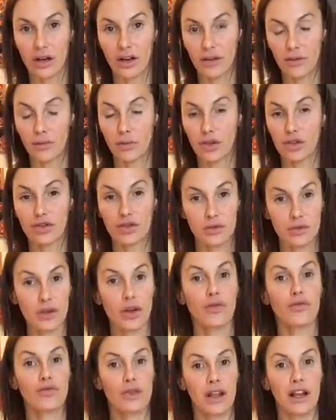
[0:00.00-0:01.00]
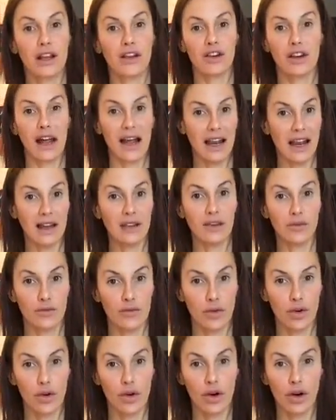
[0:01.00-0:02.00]
mushrooms are really good. I like them
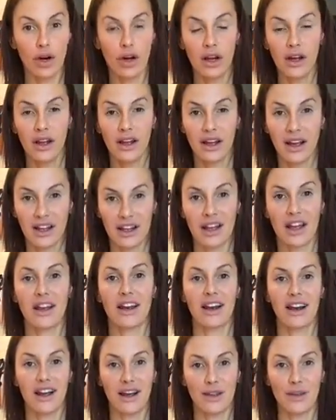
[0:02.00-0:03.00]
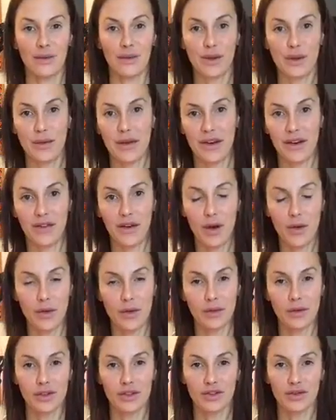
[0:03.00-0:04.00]
raw. Again, I like them with a bit of almond
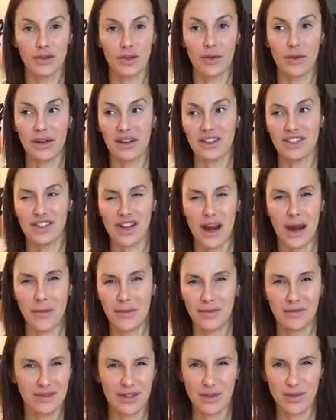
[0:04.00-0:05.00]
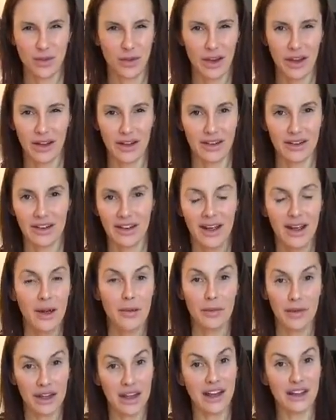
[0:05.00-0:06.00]
butter or a bit of jam. It's weird,
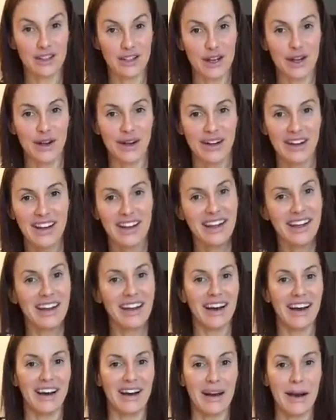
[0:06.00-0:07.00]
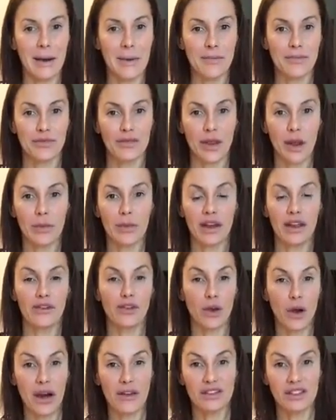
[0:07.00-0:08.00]
but yeah, I do. But if you
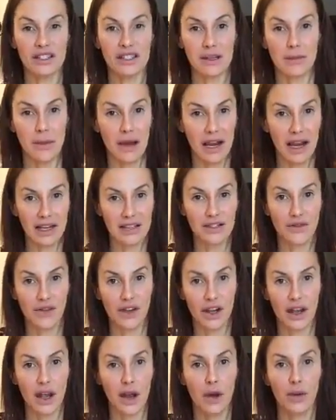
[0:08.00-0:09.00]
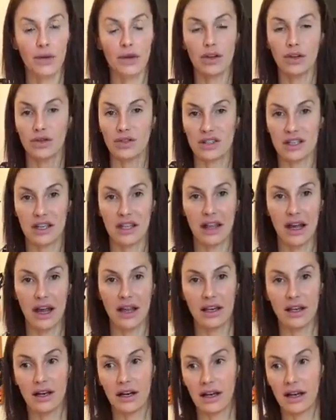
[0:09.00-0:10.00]
haven't seen my last video, you'll see that
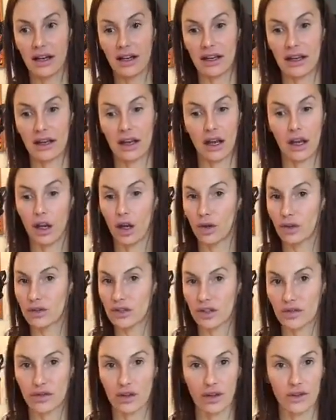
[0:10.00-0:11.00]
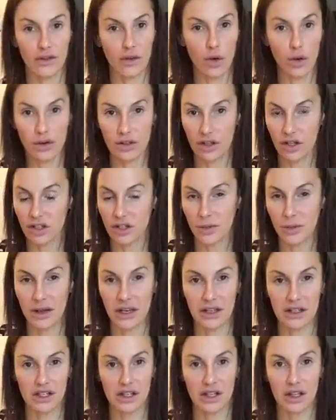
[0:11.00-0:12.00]
I eat loads of. They've always got
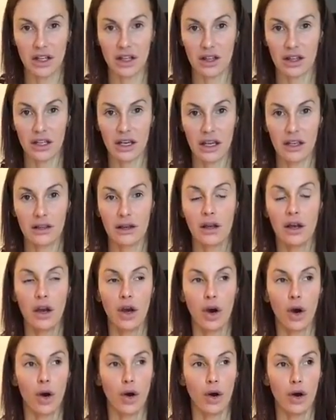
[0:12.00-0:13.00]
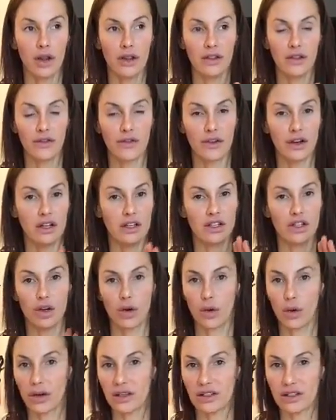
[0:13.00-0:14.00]
spinach in the thing, in the fridge.
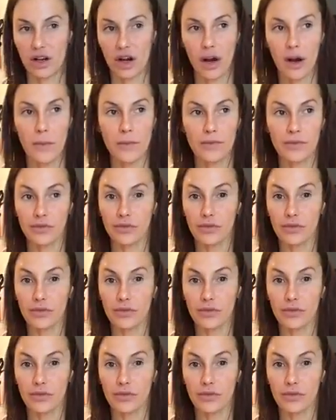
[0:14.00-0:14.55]
Always got